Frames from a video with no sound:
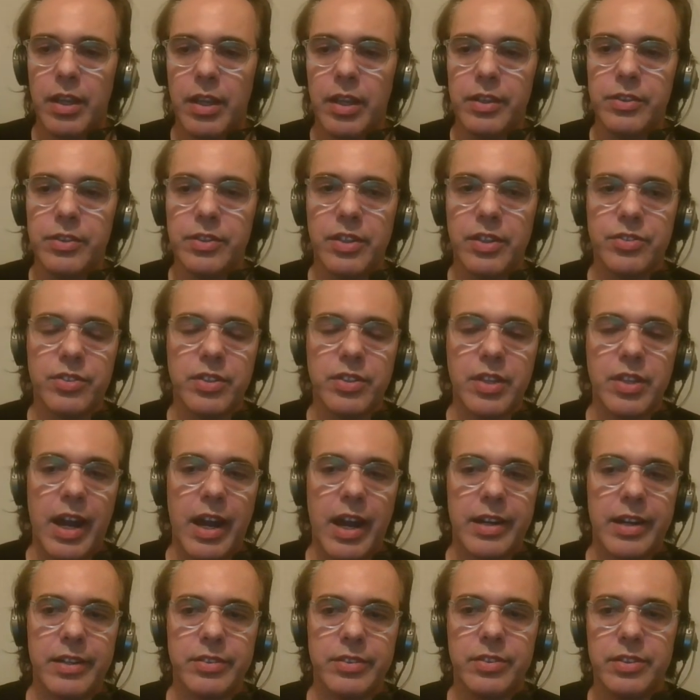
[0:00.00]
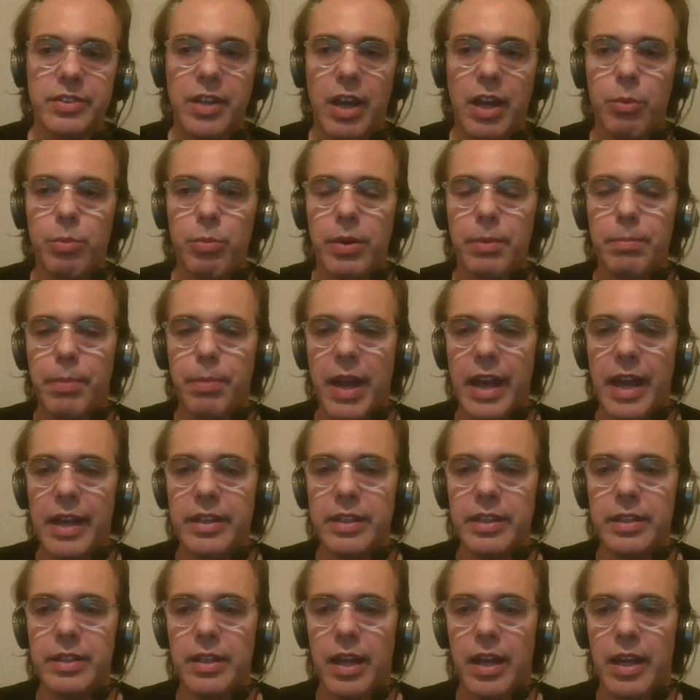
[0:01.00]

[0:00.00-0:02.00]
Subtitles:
in the stars, in our body,